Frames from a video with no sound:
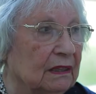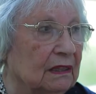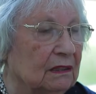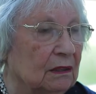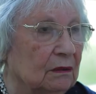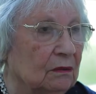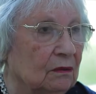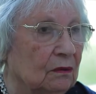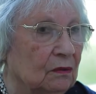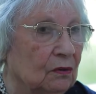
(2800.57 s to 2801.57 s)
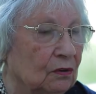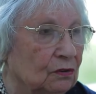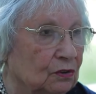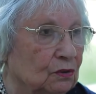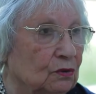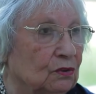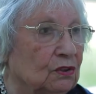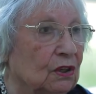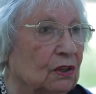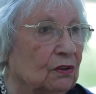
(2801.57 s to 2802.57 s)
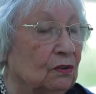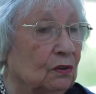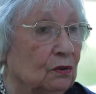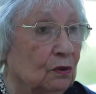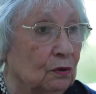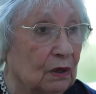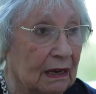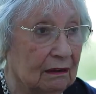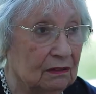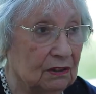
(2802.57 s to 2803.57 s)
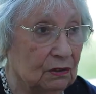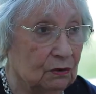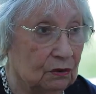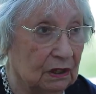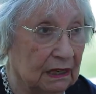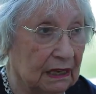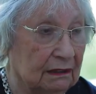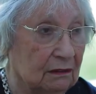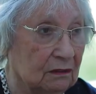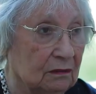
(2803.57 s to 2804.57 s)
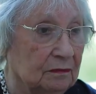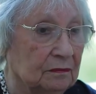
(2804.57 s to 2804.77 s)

that the non-Jews don't look out into the ghetto.